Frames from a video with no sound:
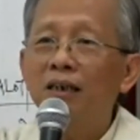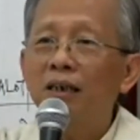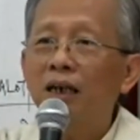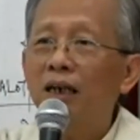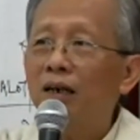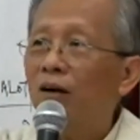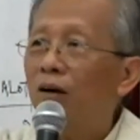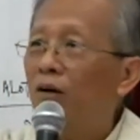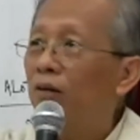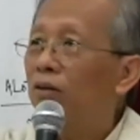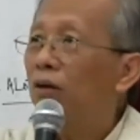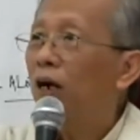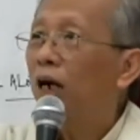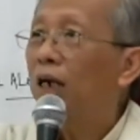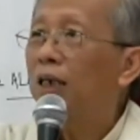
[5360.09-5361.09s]
Then all
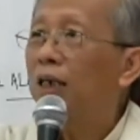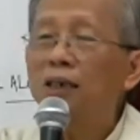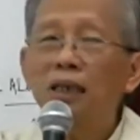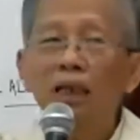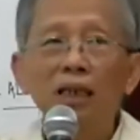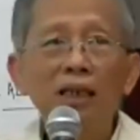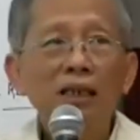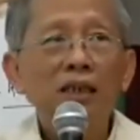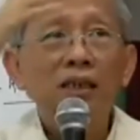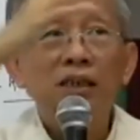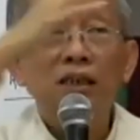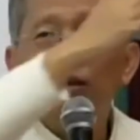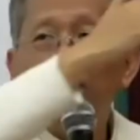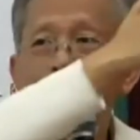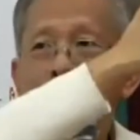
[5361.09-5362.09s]
your understanding is
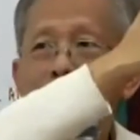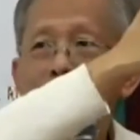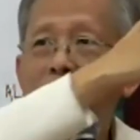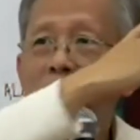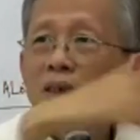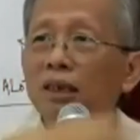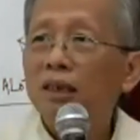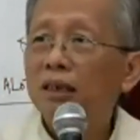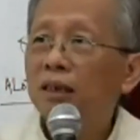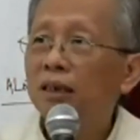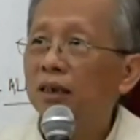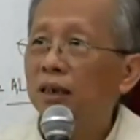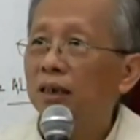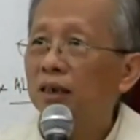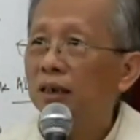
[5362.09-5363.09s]
your spiritual
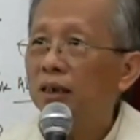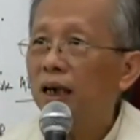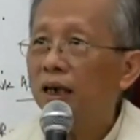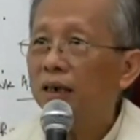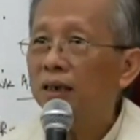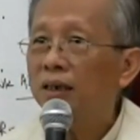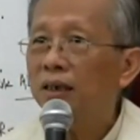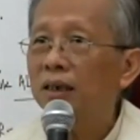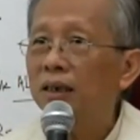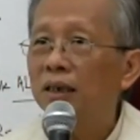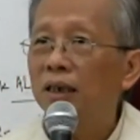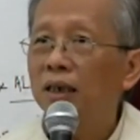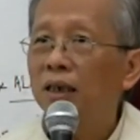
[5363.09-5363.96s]
inheritance.